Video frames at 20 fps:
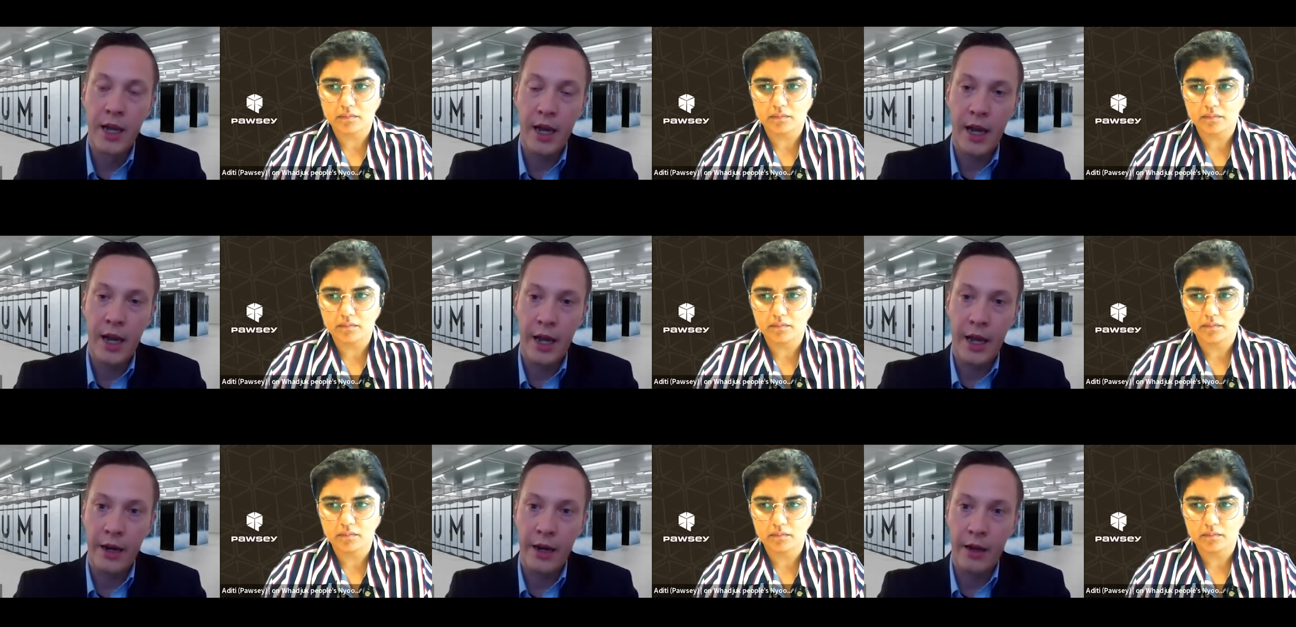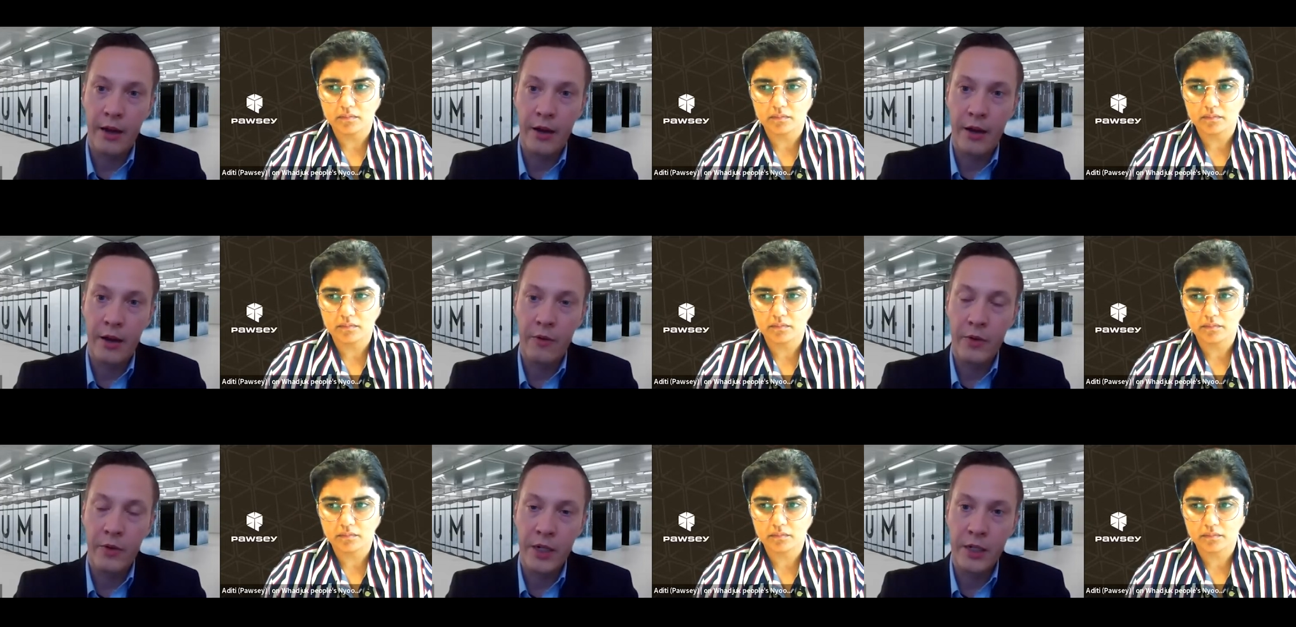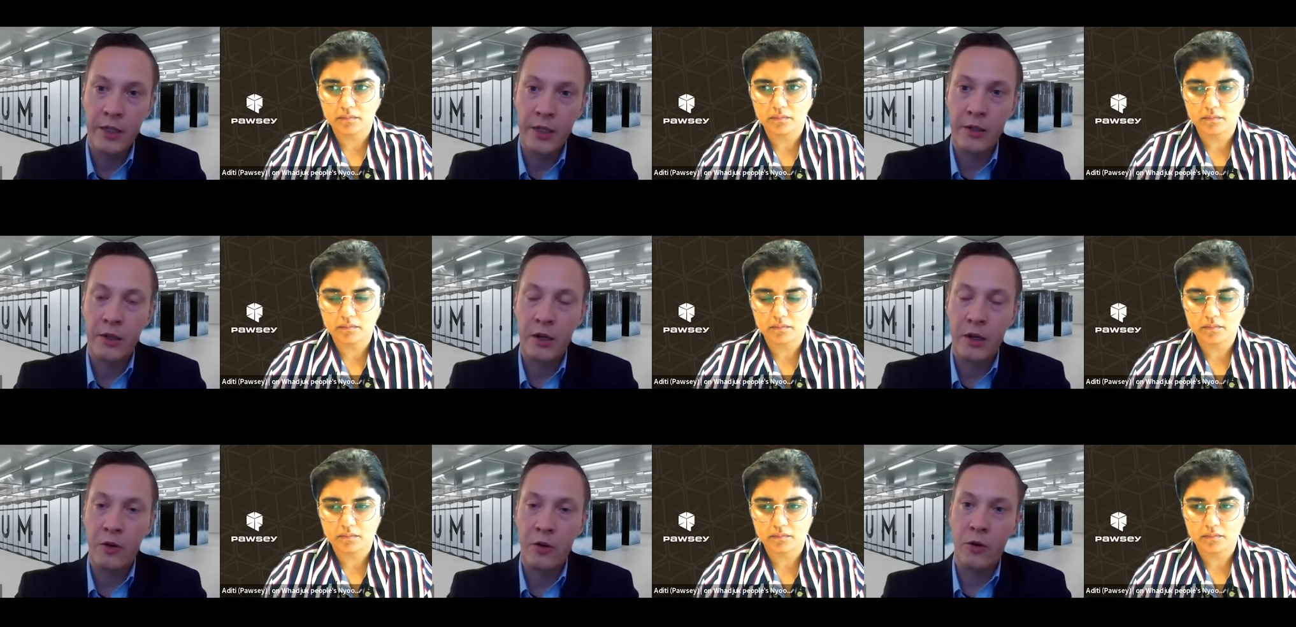Speaker 1: and uh, we
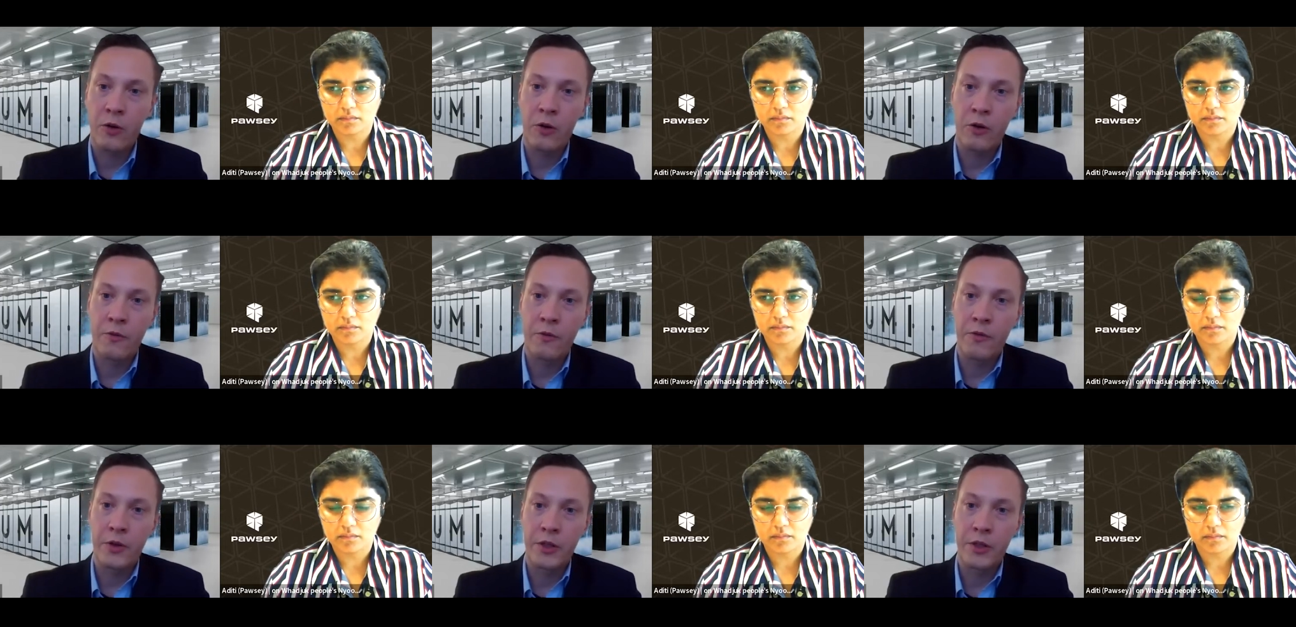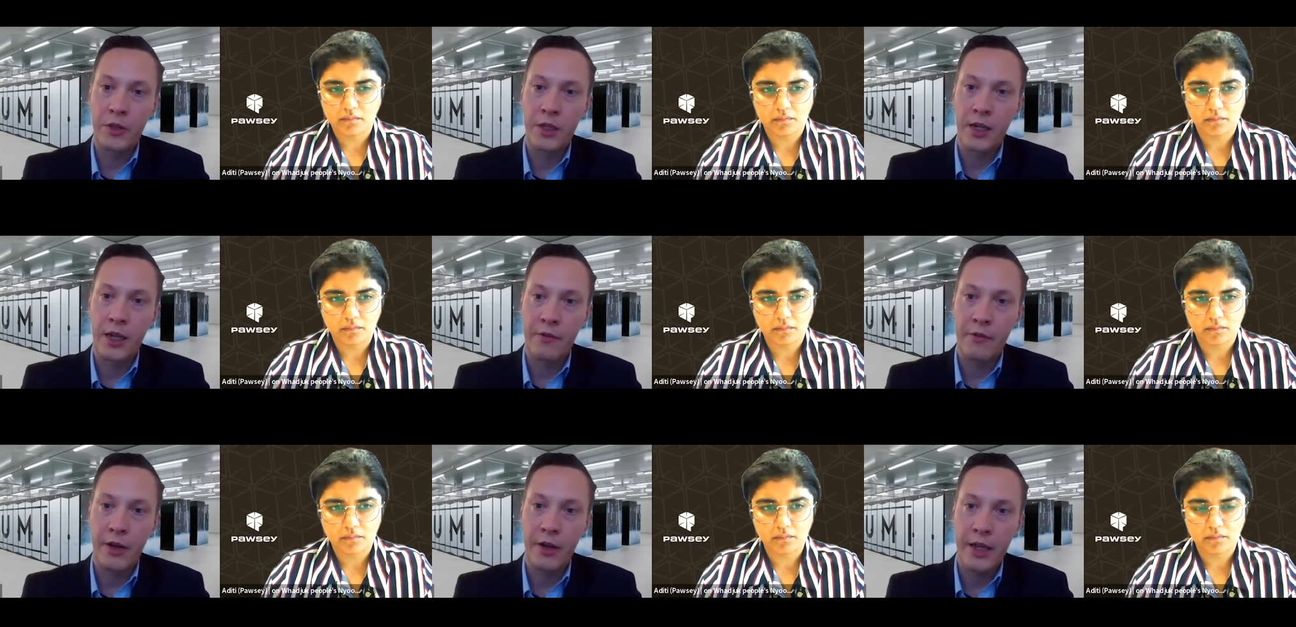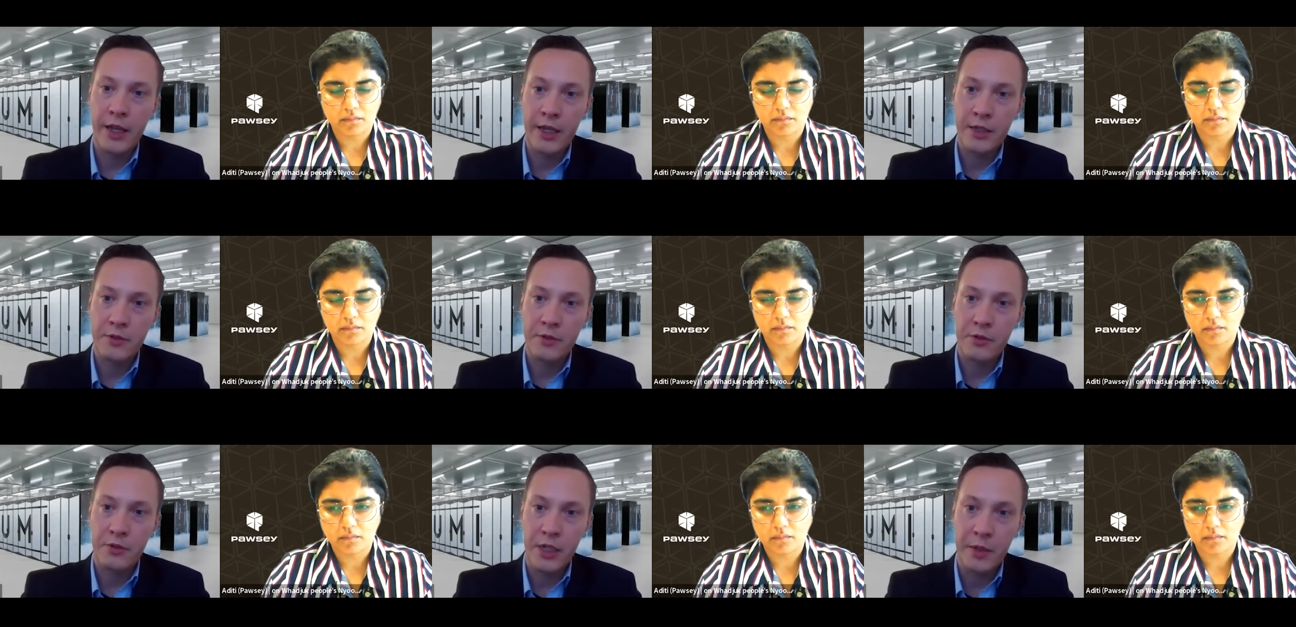didn't go, go for the kind of
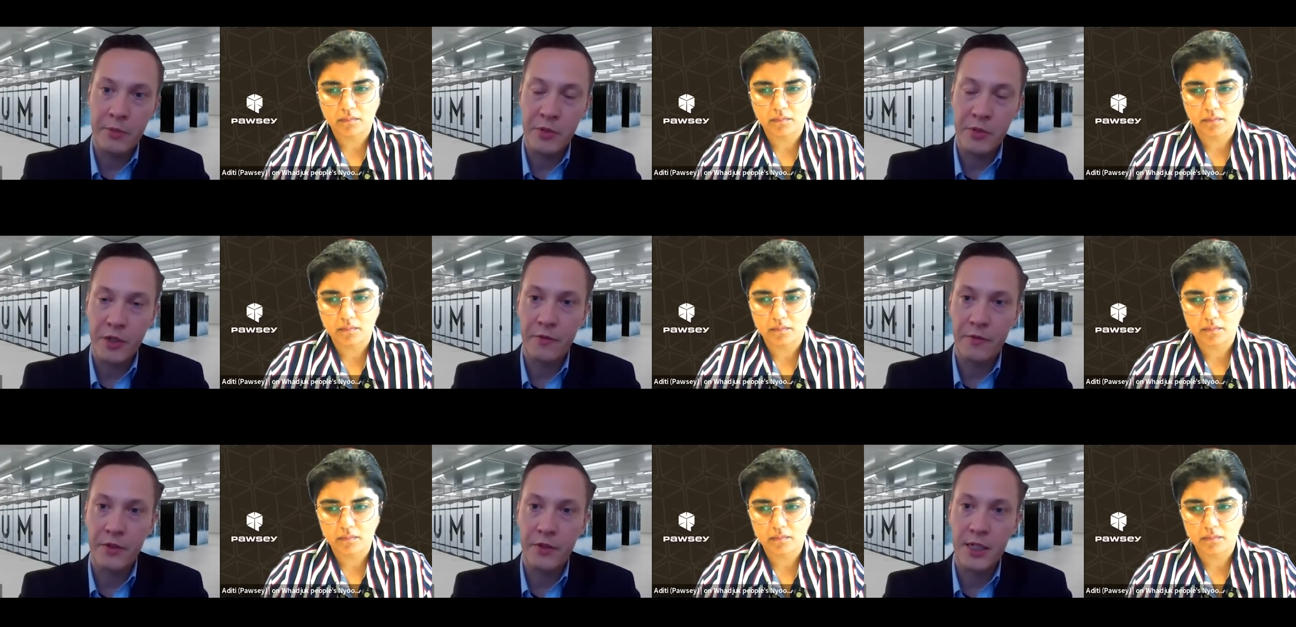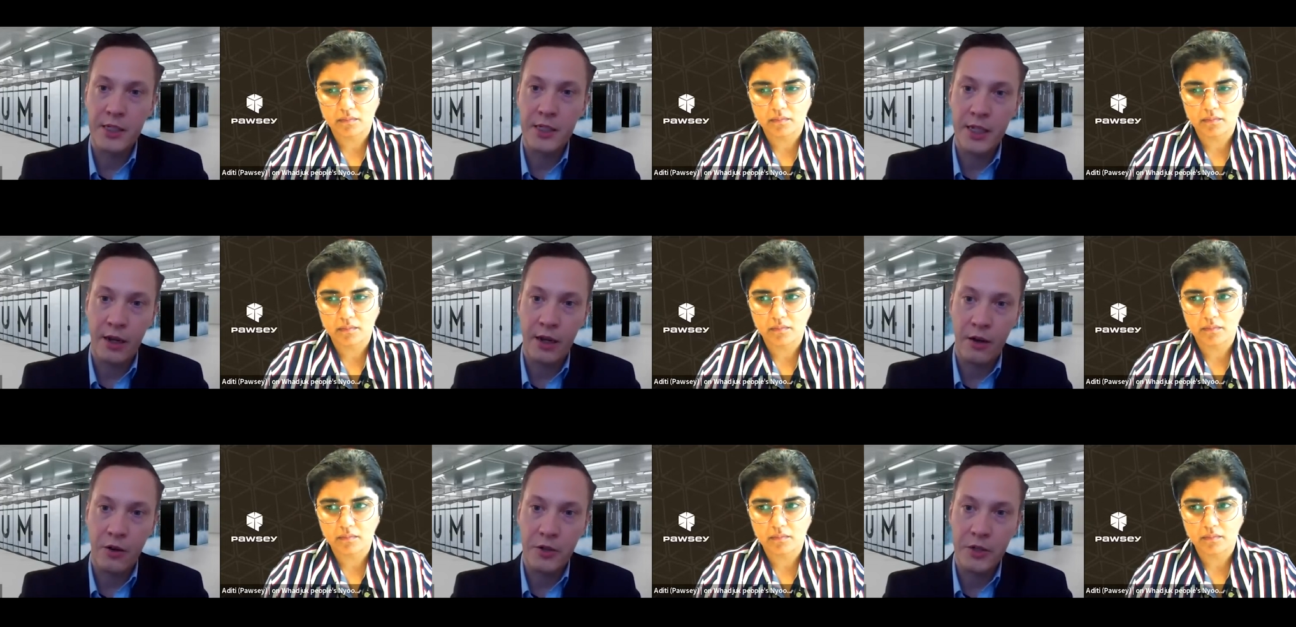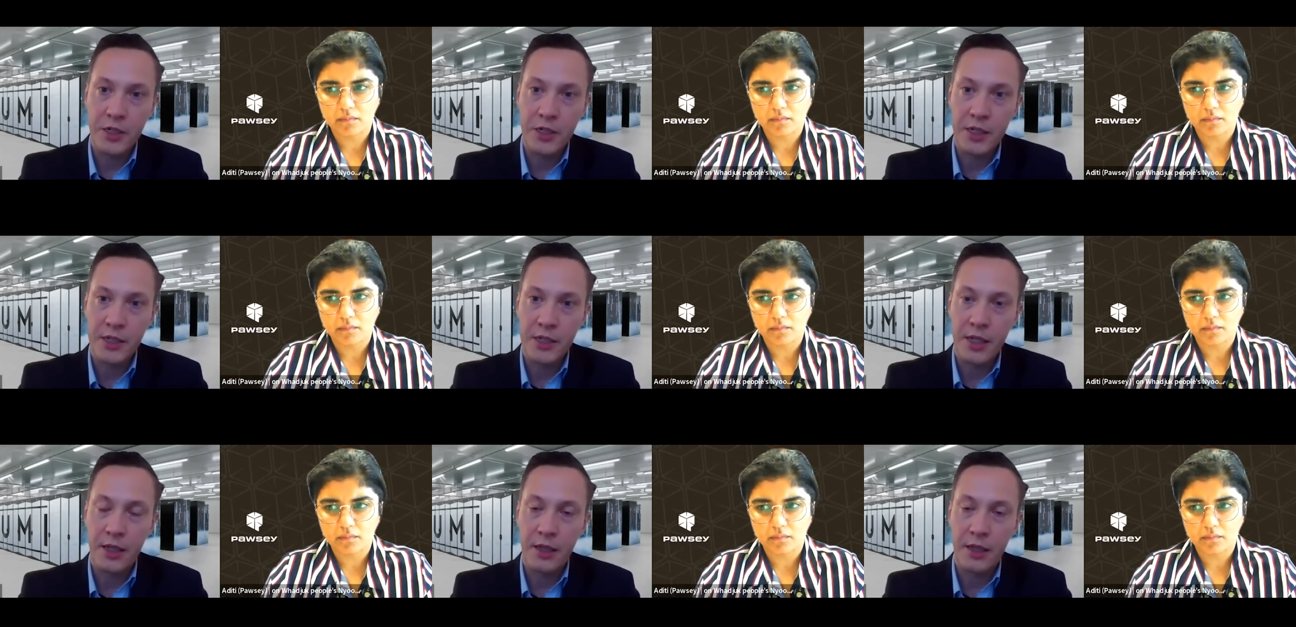extremes of these
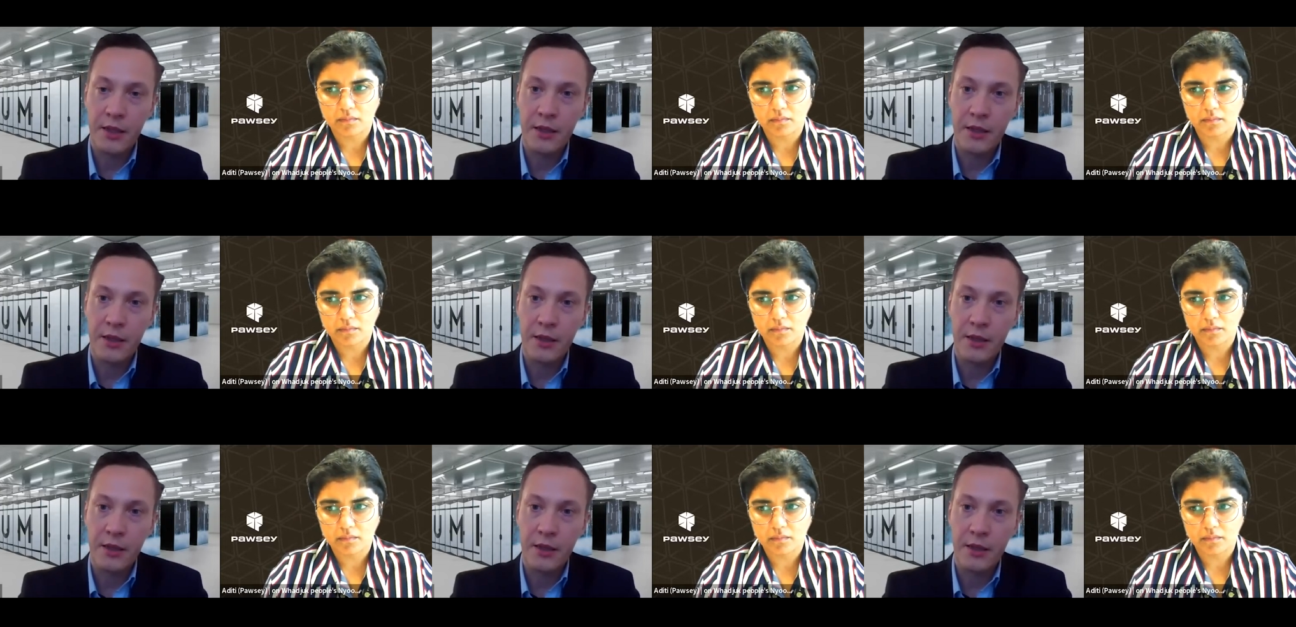technologies that,